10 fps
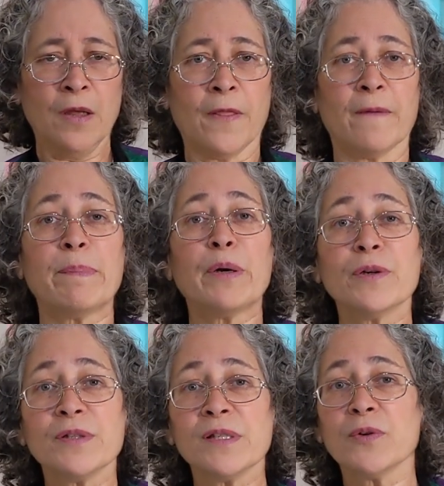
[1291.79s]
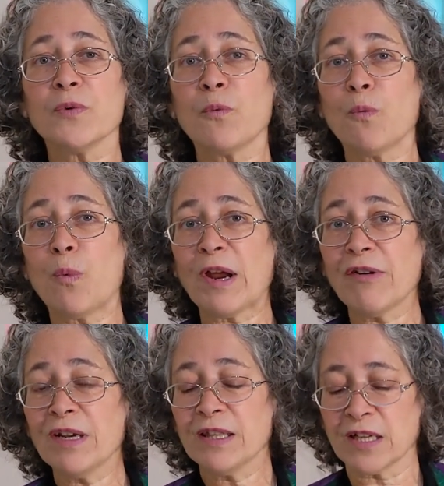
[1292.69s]
The person
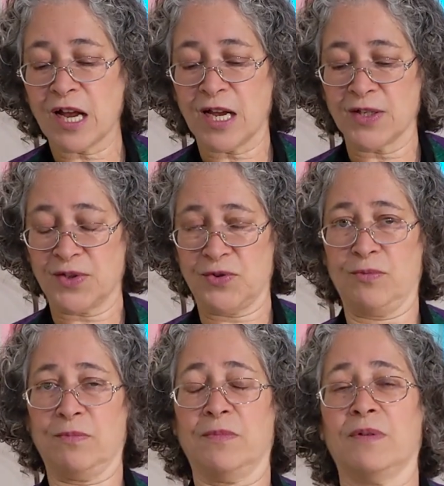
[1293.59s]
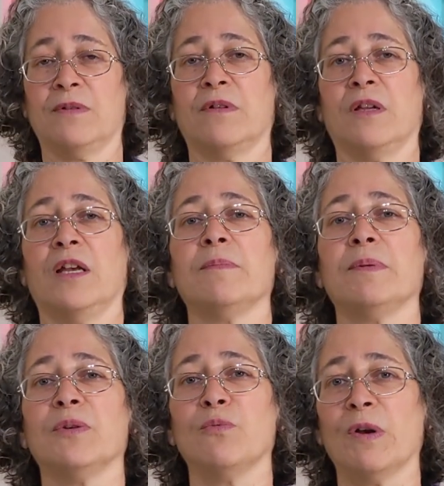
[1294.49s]
wearing the costume had
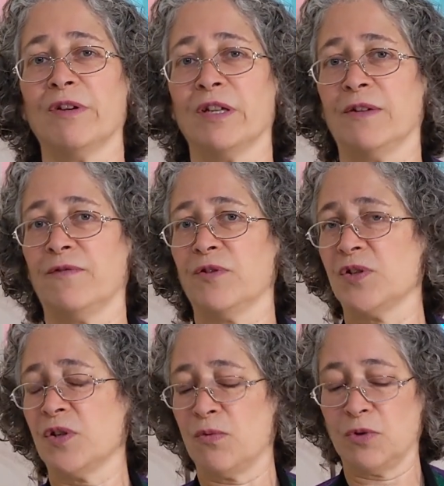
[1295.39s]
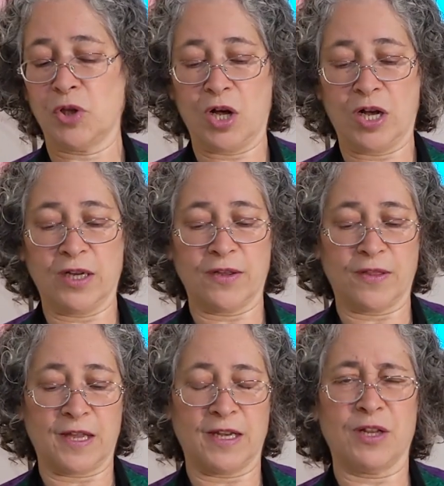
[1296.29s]
been wearing it for so long
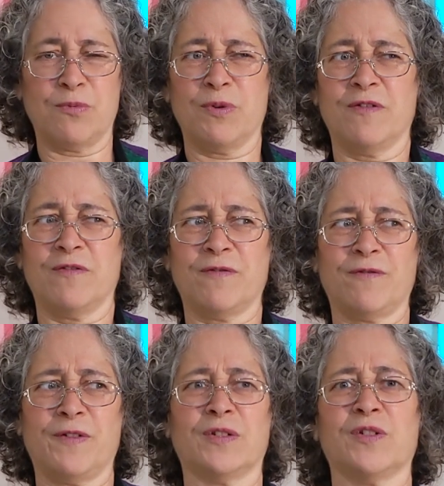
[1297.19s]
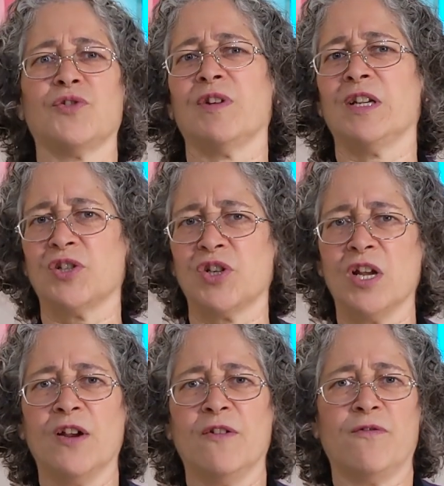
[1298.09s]
that it would have felt strange
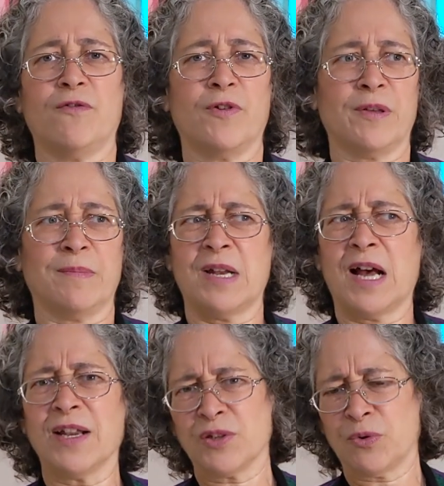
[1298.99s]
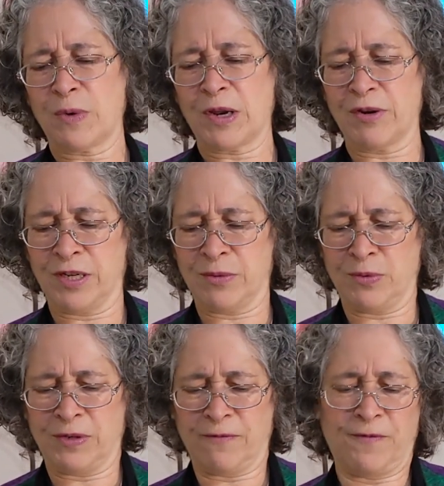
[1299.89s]
for them not to wear it. It
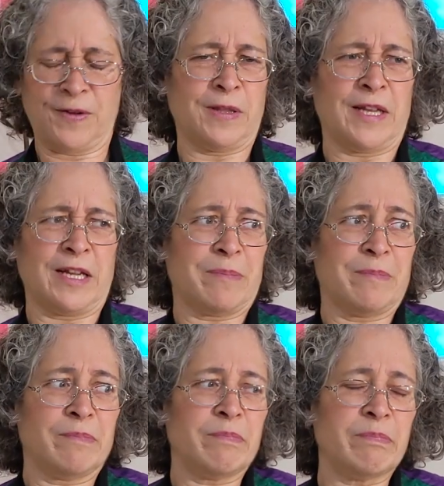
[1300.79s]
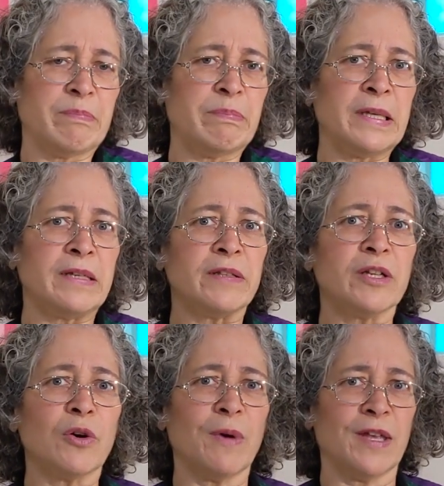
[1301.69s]
would have felt like
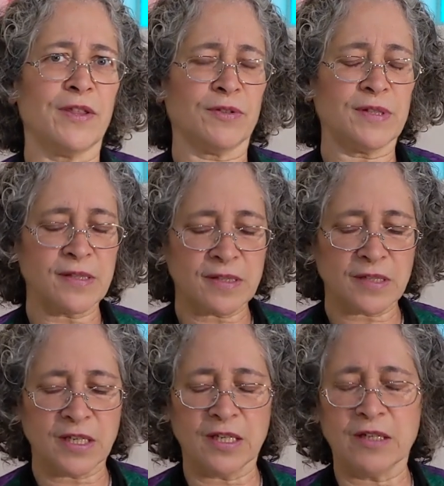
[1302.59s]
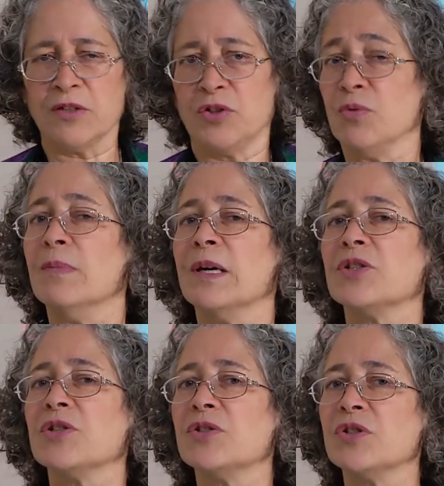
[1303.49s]
peeling away their skin too
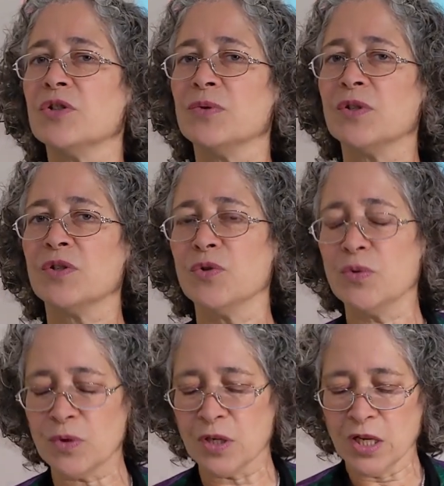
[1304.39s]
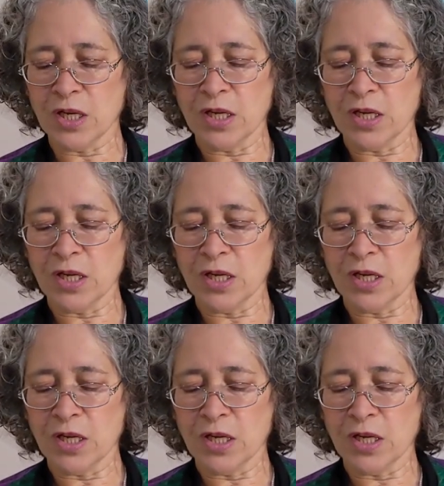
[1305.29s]
much too soon.